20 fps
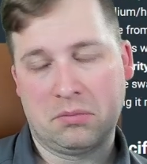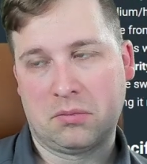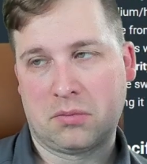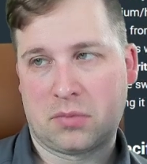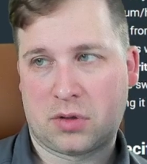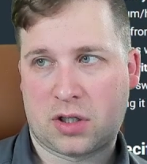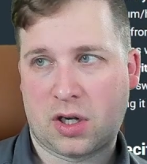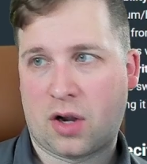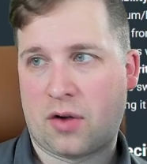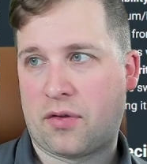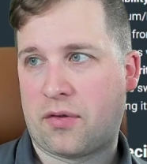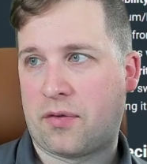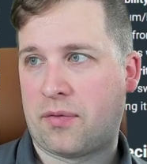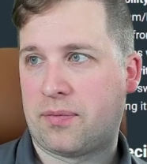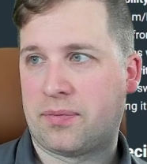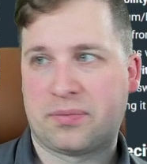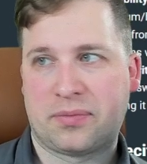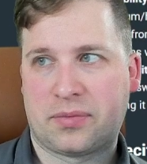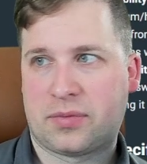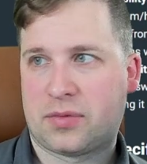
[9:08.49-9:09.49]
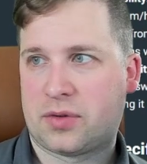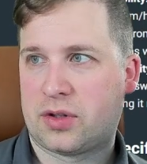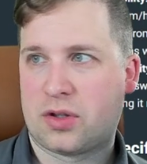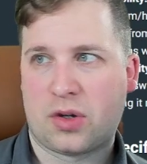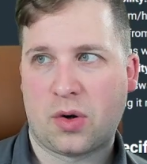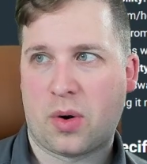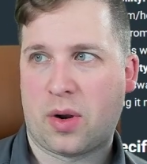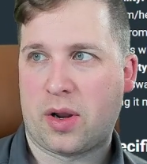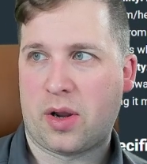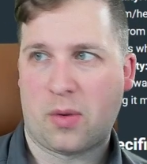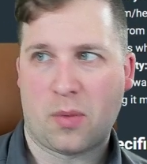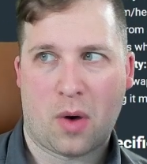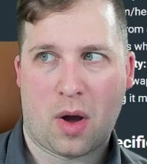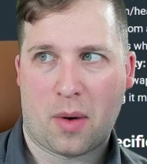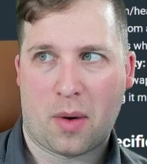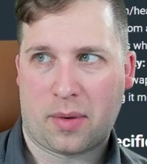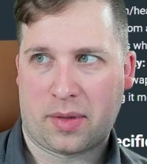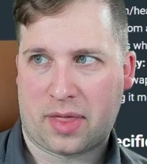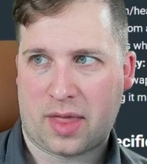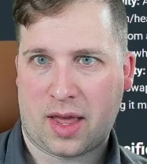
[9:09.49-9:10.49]
So do what you
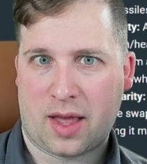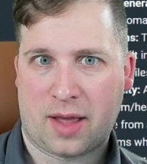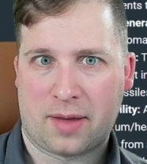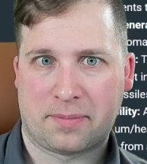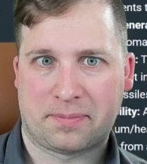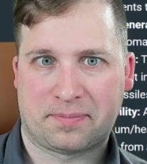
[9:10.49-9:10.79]
want with that.